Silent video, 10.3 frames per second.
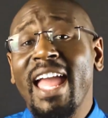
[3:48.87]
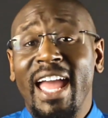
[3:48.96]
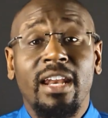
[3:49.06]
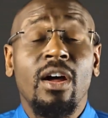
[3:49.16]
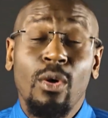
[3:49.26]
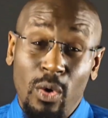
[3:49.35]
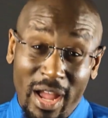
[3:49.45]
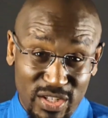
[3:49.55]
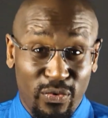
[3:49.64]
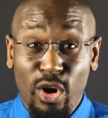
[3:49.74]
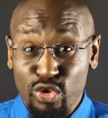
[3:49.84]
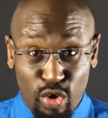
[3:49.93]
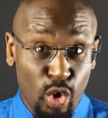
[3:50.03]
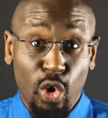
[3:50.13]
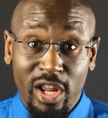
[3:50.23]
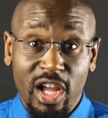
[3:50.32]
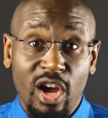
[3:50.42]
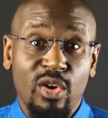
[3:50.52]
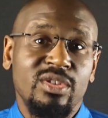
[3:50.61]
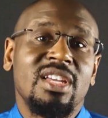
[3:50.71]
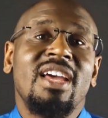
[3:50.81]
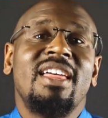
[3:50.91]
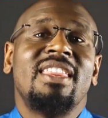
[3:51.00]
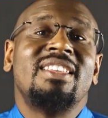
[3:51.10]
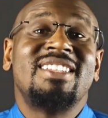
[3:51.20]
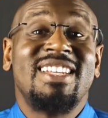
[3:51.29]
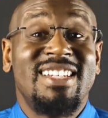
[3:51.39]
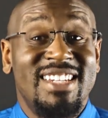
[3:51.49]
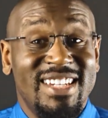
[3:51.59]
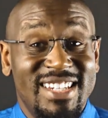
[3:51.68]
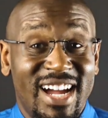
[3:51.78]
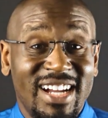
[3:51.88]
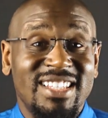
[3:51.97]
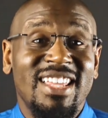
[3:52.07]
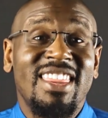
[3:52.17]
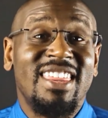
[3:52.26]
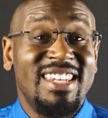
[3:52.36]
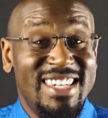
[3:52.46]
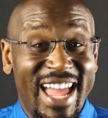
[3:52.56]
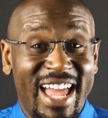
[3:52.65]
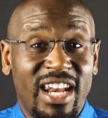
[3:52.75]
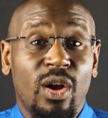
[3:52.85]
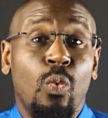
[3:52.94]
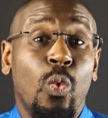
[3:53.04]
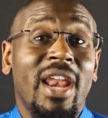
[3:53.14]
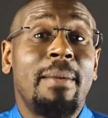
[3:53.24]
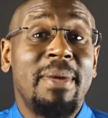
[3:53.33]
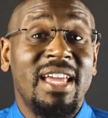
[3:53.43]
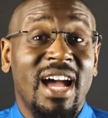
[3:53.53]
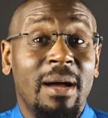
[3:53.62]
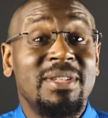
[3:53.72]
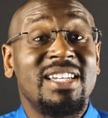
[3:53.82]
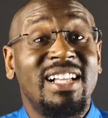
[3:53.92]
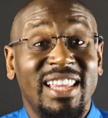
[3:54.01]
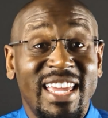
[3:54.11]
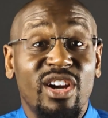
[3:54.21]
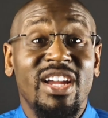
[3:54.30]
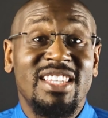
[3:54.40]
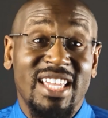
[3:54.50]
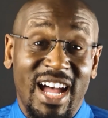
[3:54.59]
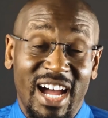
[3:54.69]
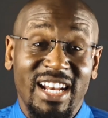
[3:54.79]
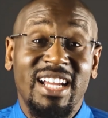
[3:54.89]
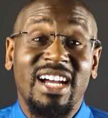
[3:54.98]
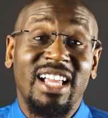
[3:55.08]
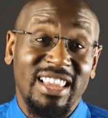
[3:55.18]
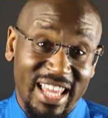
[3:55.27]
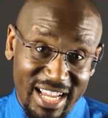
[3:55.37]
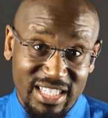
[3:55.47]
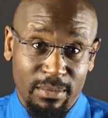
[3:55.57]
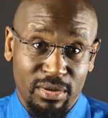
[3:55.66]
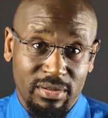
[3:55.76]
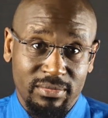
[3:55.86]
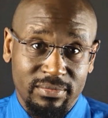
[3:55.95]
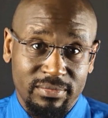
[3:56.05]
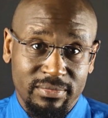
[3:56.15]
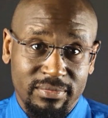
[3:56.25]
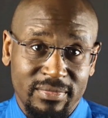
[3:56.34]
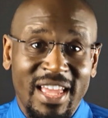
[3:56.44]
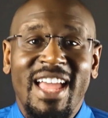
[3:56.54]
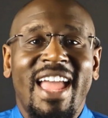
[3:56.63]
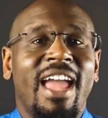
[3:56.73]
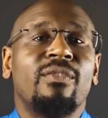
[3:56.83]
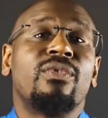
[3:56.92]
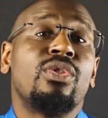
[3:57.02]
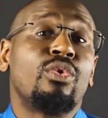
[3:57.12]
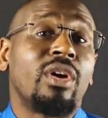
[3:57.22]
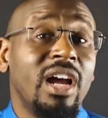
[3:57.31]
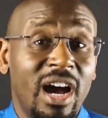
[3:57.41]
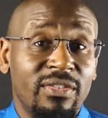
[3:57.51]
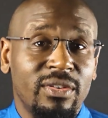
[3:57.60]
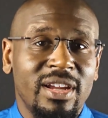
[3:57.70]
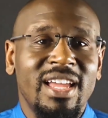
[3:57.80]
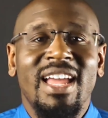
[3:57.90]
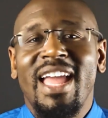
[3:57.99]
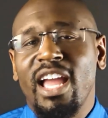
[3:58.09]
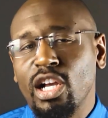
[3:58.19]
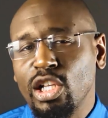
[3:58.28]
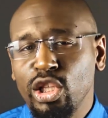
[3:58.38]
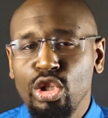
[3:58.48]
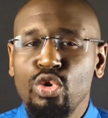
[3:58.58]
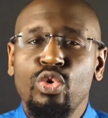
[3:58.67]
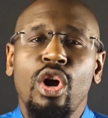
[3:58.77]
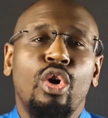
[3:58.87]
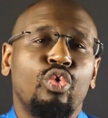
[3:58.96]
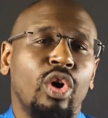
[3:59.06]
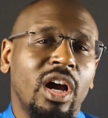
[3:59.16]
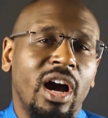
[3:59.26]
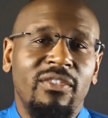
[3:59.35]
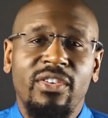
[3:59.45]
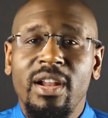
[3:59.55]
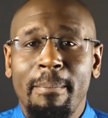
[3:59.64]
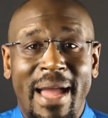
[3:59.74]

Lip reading: And as far as recording goes, to deduct the debt when it becomes clear it's uncollectible. And for the recovery, include recovered